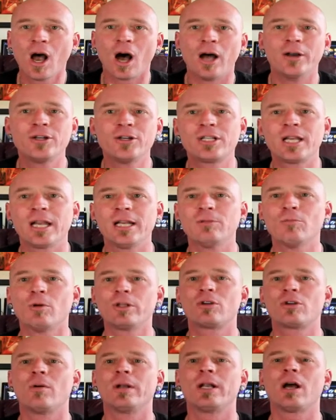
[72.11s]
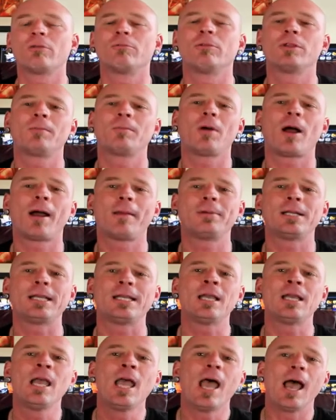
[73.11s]
understanding what's going on with the
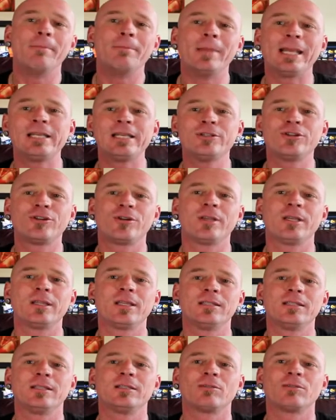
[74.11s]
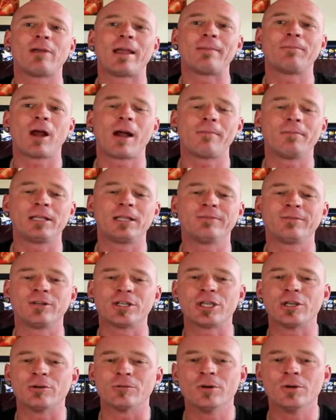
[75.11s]
property, and making sure that this is the right property
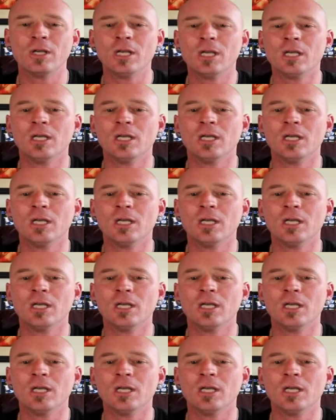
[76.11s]
for you.